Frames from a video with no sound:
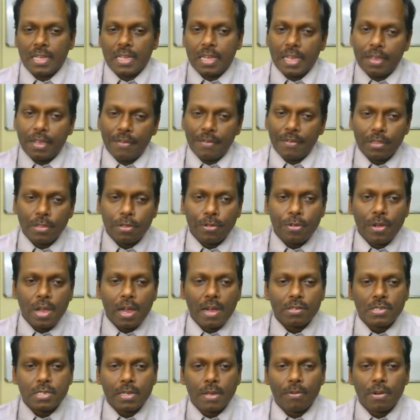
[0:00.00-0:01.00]
Even though you
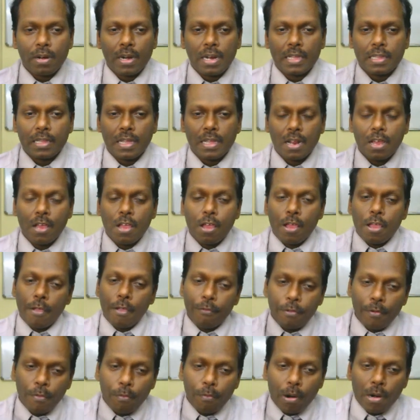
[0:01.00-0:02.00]
have several other,
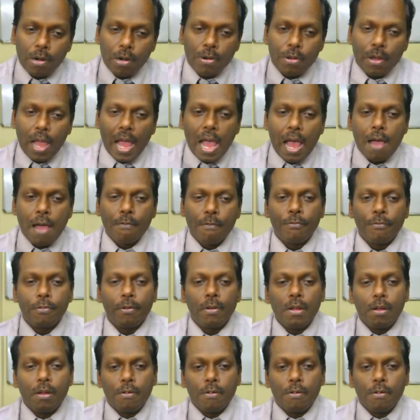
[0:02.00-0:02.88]
if you want to have